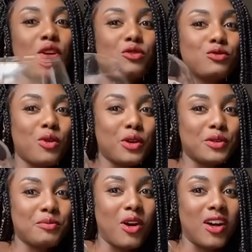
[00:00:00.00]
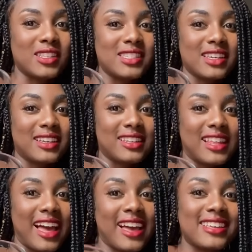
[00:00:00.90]
Royal Mont
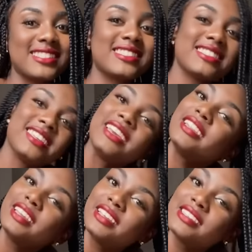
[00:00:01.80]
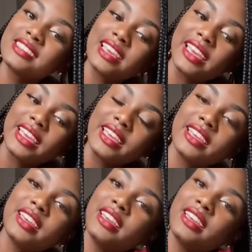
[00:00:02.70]
glass. It is a